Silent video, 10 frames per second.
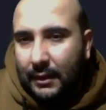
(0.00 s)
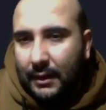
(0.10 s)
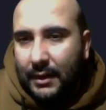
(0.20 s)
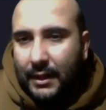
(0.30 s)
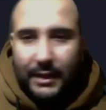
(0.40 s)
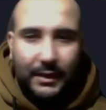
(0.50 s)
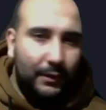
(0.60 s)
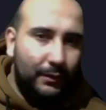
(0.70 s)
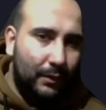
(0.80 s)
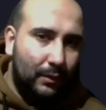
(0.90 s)
create a
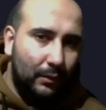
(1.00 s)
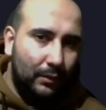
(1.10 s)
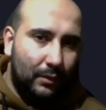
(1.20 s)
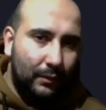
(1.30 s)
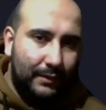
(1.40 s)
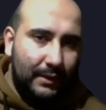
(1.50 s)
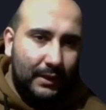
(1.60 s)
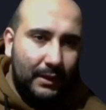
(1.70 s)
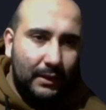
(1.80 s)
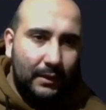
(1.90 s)
util called
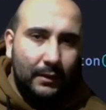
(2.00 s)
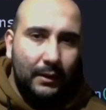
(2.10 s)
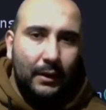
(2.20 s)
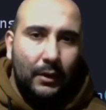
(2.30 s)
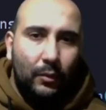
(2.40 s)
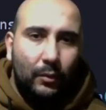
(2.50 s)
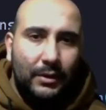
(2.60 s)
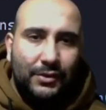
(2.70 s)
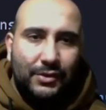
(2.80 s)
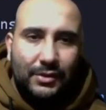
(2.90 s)
container,
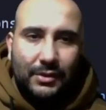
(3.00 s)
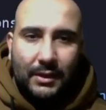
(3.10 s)
which